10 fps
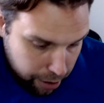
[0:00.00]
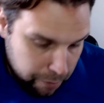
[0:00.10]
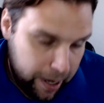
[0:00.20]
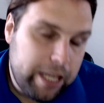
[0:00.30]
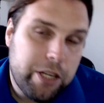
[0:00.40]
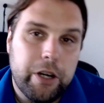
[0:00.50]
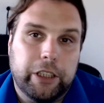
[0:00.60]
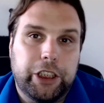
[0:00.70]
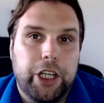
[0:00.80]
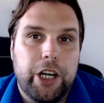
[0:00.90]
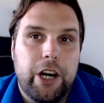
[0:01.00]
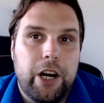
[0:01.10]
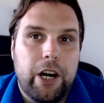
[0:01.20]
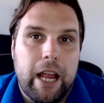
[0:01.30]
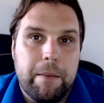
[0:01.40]

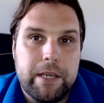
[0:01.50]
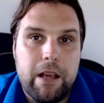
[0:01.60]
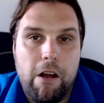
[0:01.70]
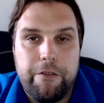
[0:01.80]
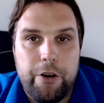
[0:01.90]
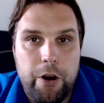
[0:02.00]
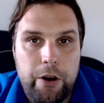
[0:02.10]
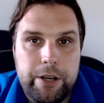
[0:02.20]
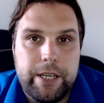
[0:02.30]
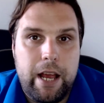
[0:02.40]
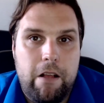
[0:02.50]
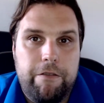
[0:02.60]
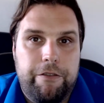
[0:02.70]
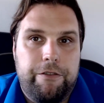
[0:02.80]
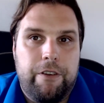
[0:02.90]
researcher himself or
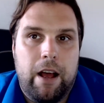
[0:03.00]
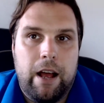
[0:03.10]
herself,